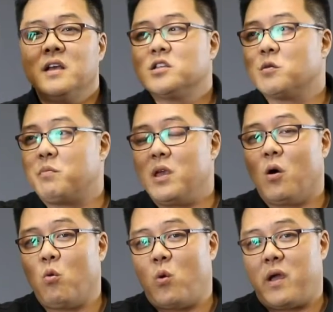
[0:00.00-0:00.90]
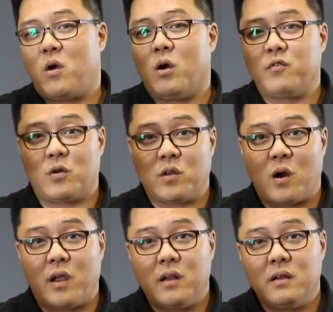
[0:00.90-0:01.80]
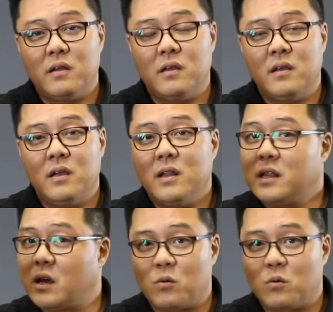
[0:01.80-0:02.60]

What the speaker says: So be aware of your target, not